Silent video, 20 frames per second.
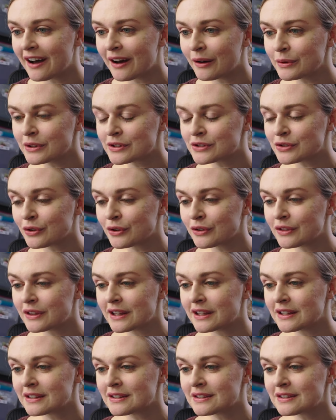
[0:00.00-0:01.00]
uh, we sold
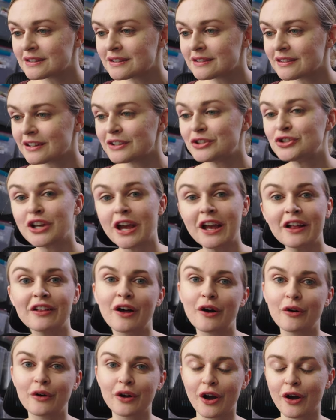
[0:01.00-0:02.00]
this the
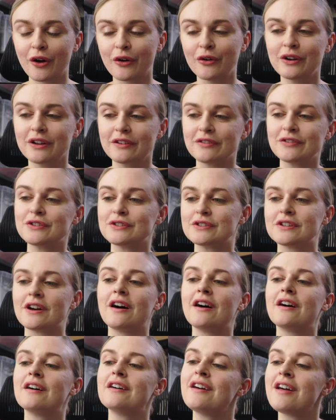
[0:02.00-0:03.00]
jlo coat if you
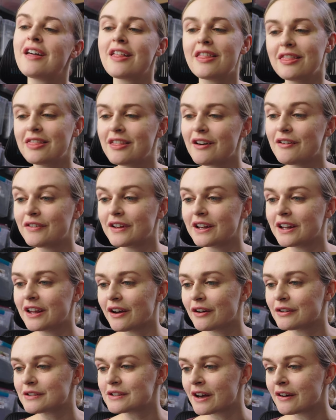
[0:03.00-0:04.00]
saw the
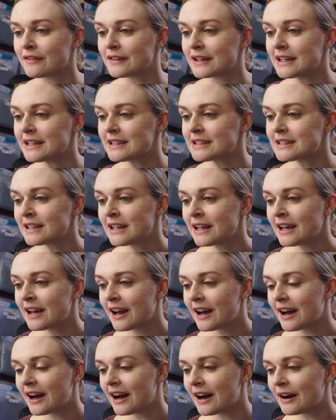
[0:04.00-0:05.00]
videos of it
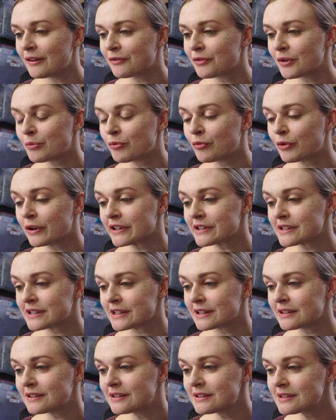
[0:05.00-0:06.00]
uh, from
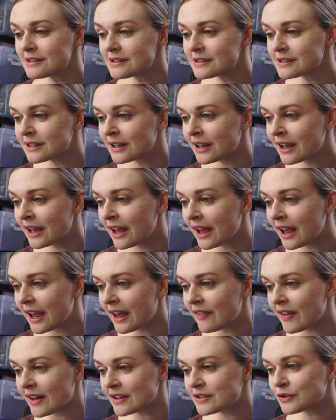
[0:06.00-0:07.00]
wilson's
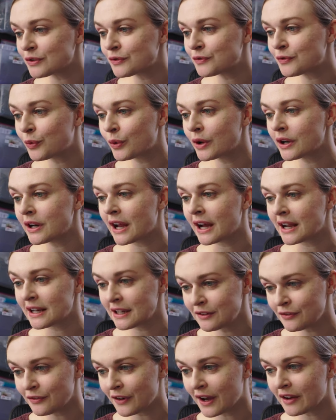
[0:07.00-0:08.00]
and that sold for
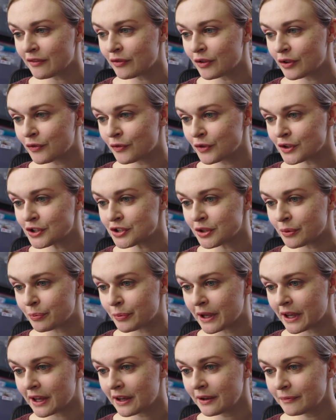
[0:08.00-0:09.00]
95 with free
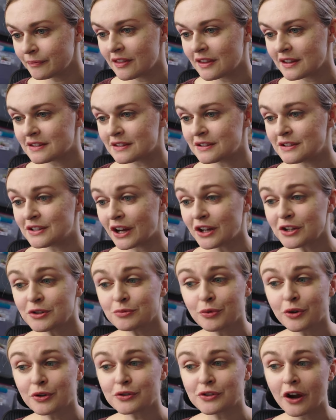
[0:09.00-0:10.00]
shipping this
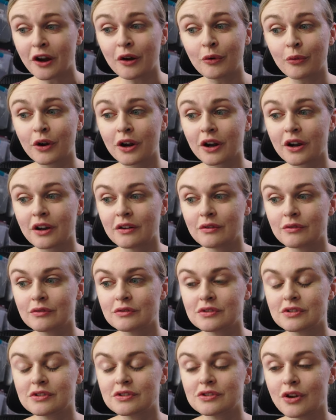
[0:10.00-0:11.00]
dutch bros artwork
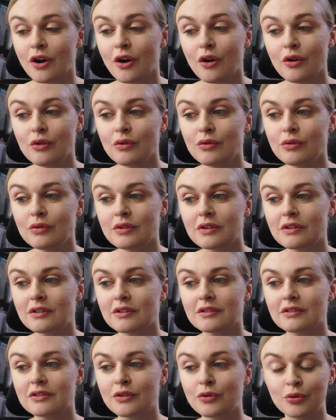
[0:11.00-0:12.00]
so
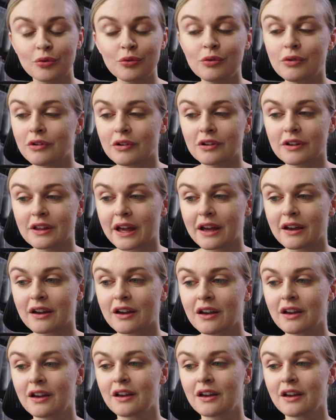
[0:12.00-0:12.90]
cool like